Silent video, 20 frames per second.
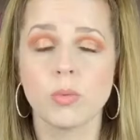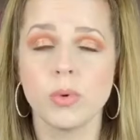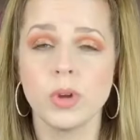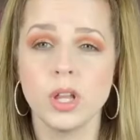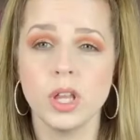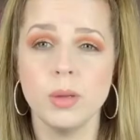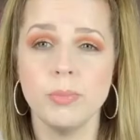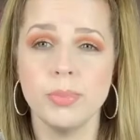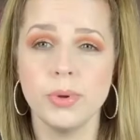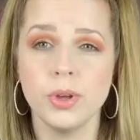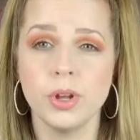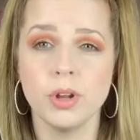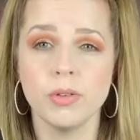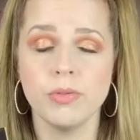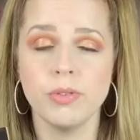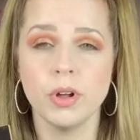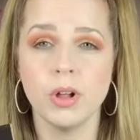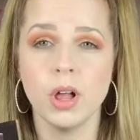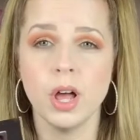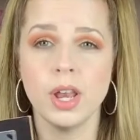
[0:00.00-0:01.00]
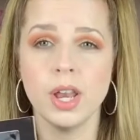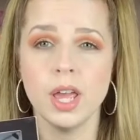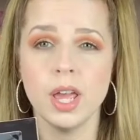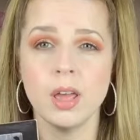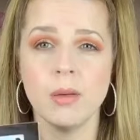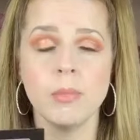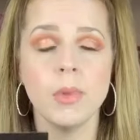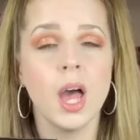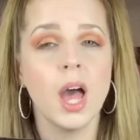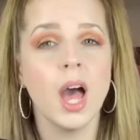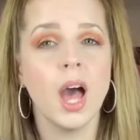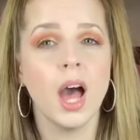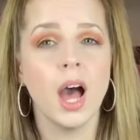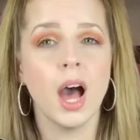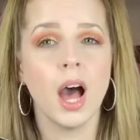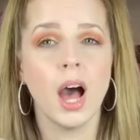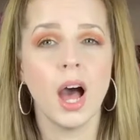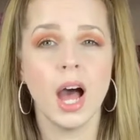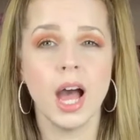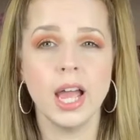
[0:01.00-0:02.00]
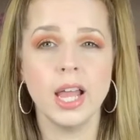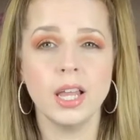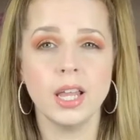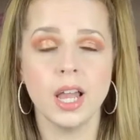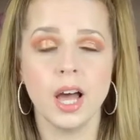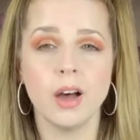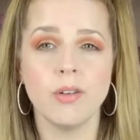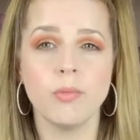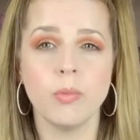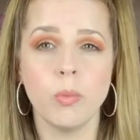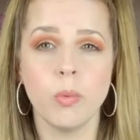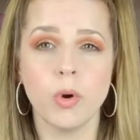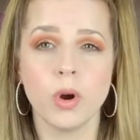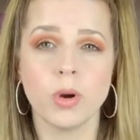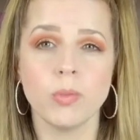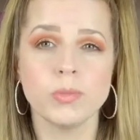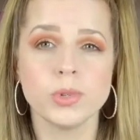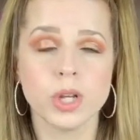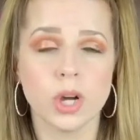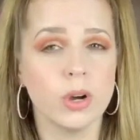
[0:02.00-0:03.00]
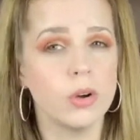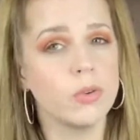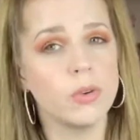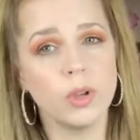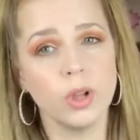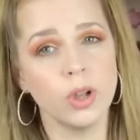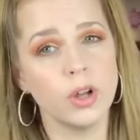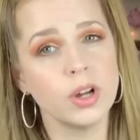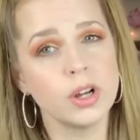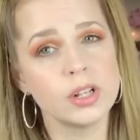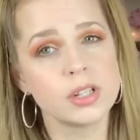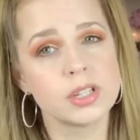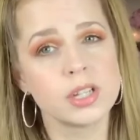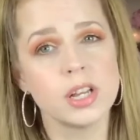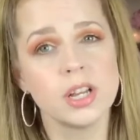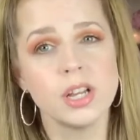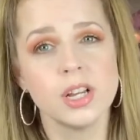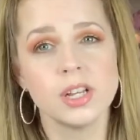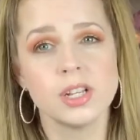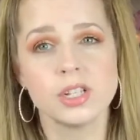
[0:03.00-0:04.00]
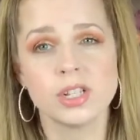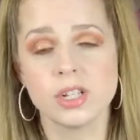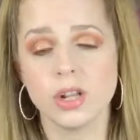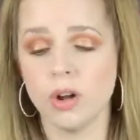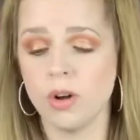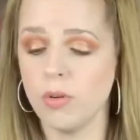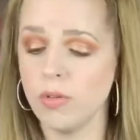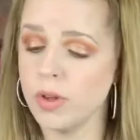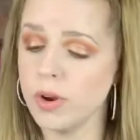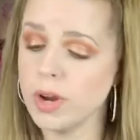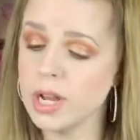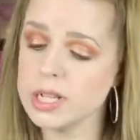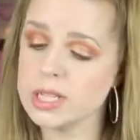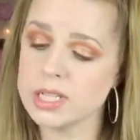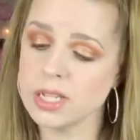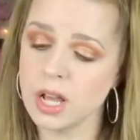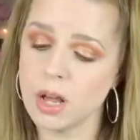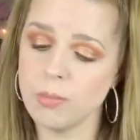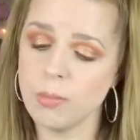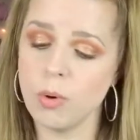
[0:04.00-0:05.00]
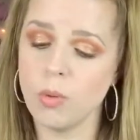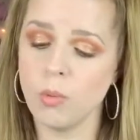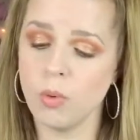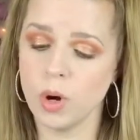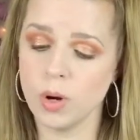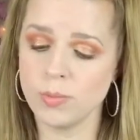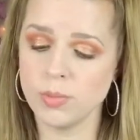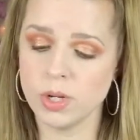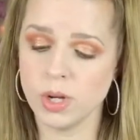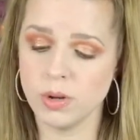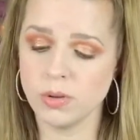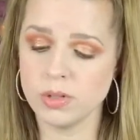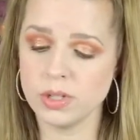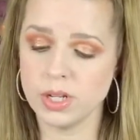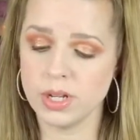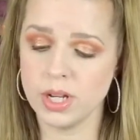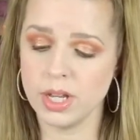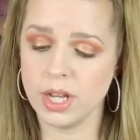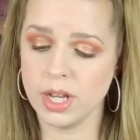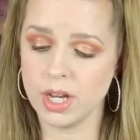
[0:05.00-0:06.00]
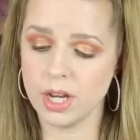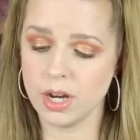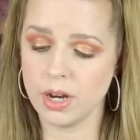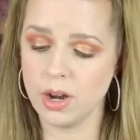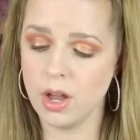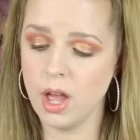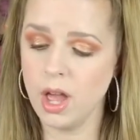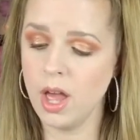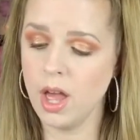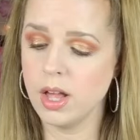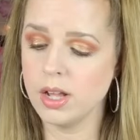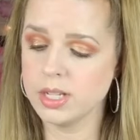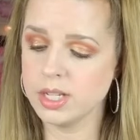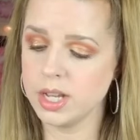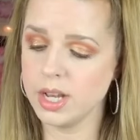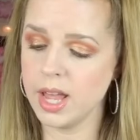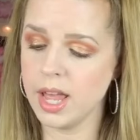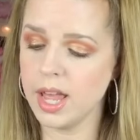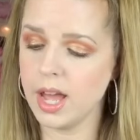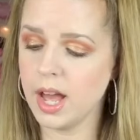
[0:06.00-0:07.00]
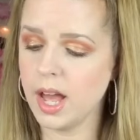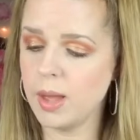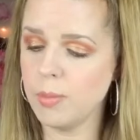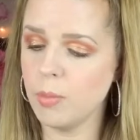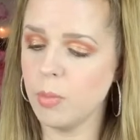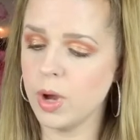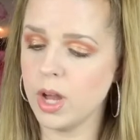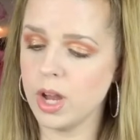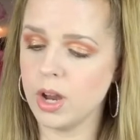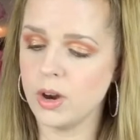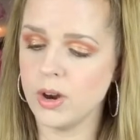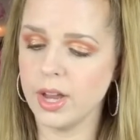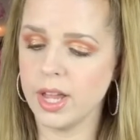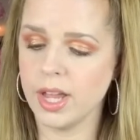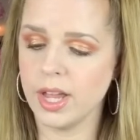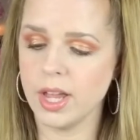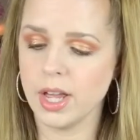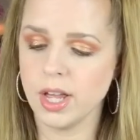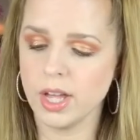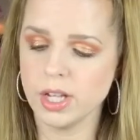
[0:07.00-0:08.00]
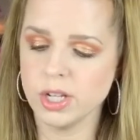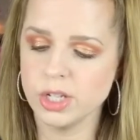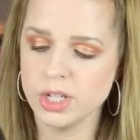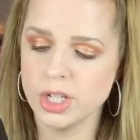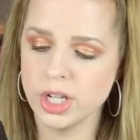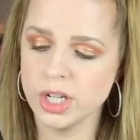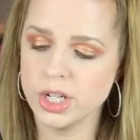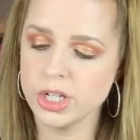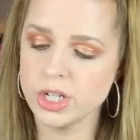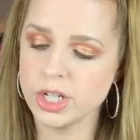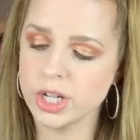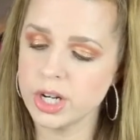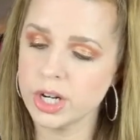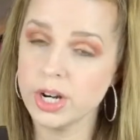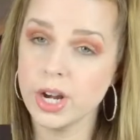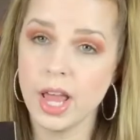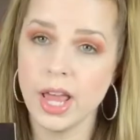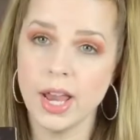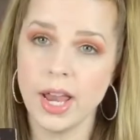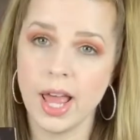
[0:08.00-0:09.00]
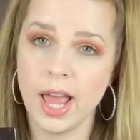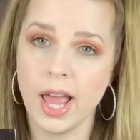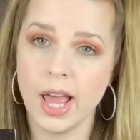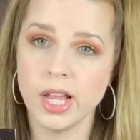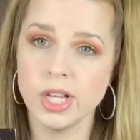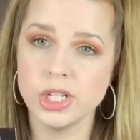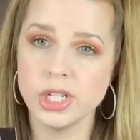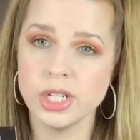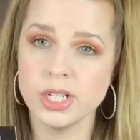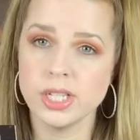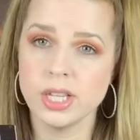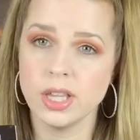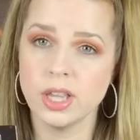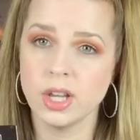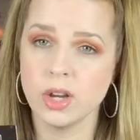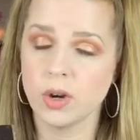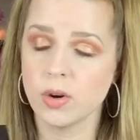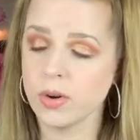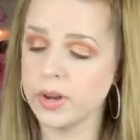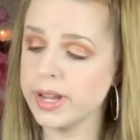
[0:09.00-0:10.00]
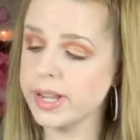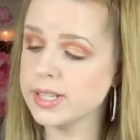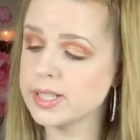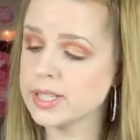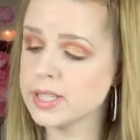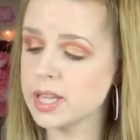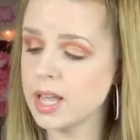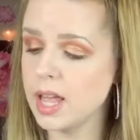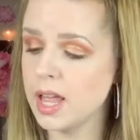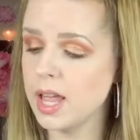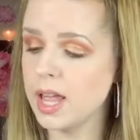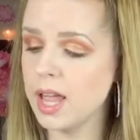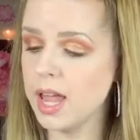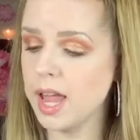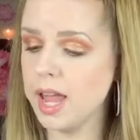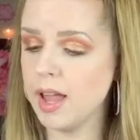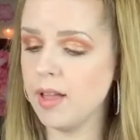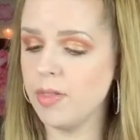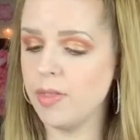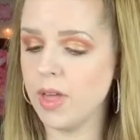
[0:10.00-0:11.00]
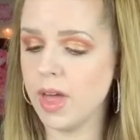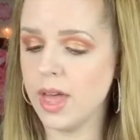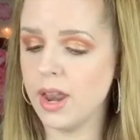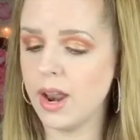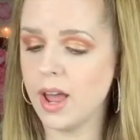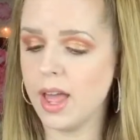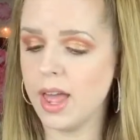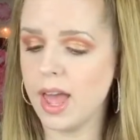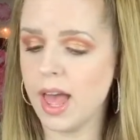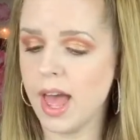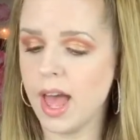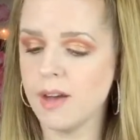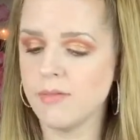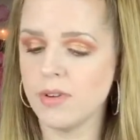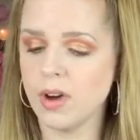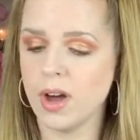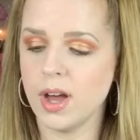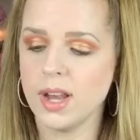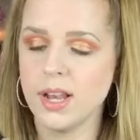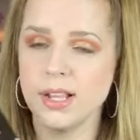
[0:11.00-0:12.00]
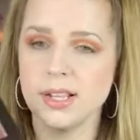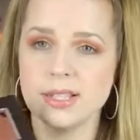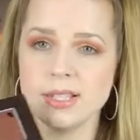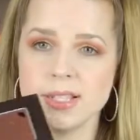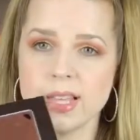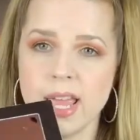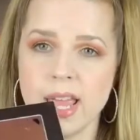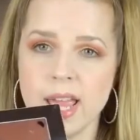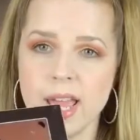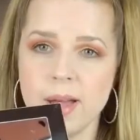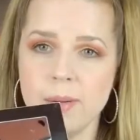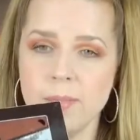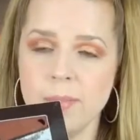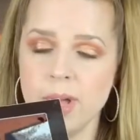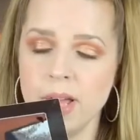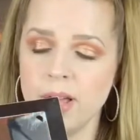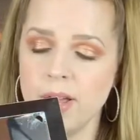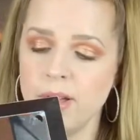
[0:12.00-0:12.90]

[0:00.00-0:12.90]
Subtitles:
really beautiful on him. I love warm tone looks. So there is some warm tones in here. Today I'm wearing ginger and edges in the crease. And then I have on Zam